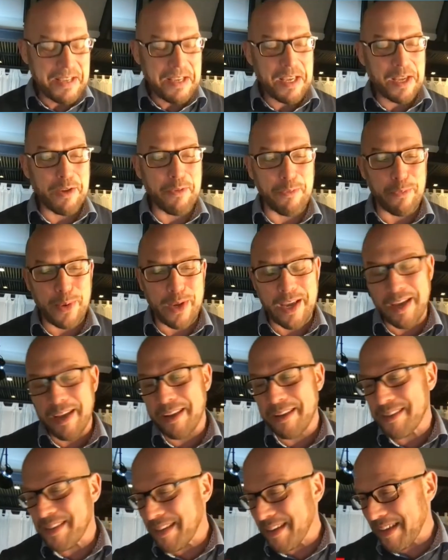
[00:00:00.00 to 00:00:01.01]
If we
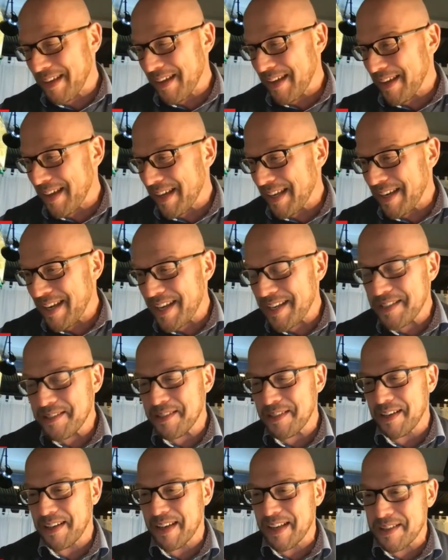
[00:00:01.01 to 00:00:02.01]
had a lady
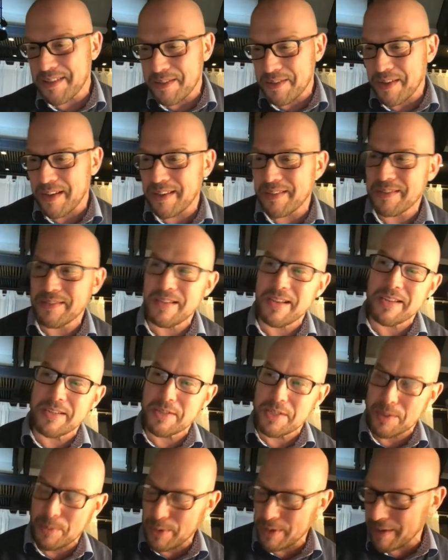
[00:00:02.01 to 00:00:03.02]
sitting next to us,
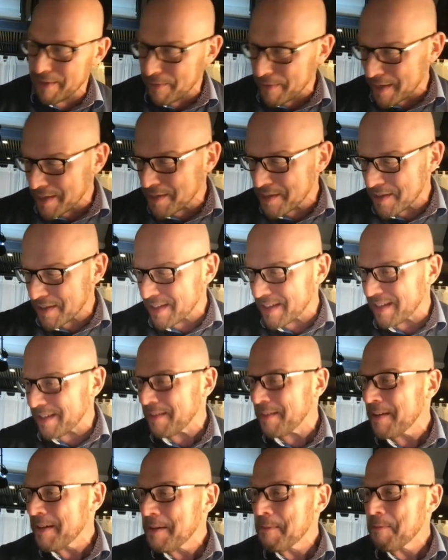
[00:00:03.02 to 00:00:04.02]
she would eventually
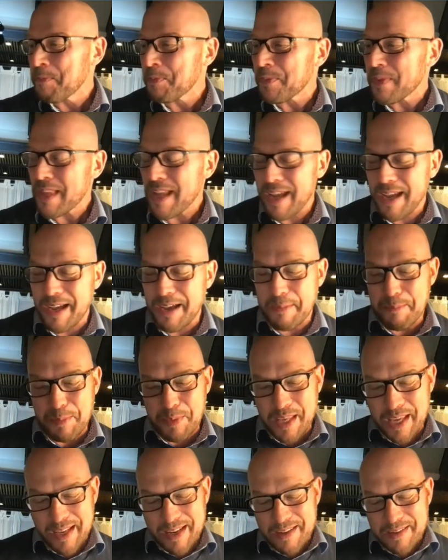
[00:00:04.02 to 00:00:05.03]

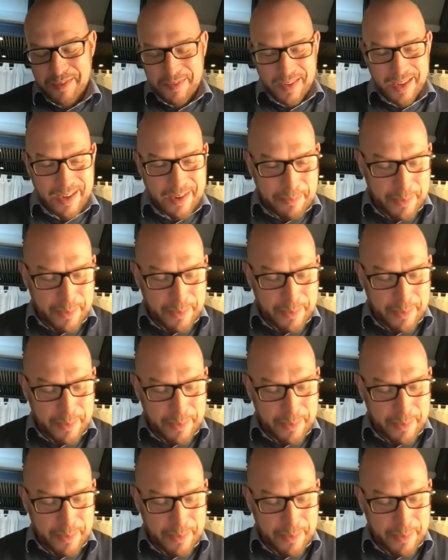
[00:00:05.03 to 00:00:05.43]
get us there.